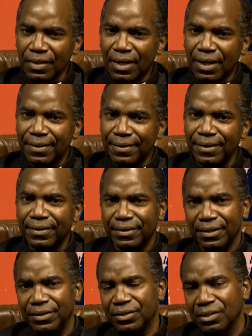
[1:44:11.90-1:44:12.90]
I think
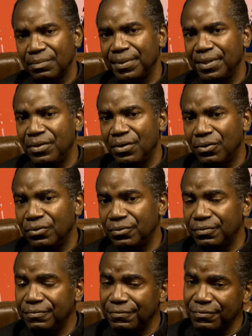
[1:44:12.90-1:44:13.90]
he's going to be
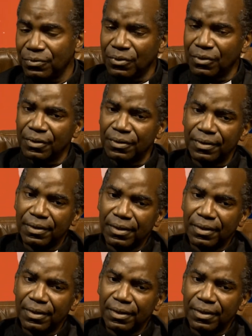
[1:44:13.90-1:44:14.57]
known for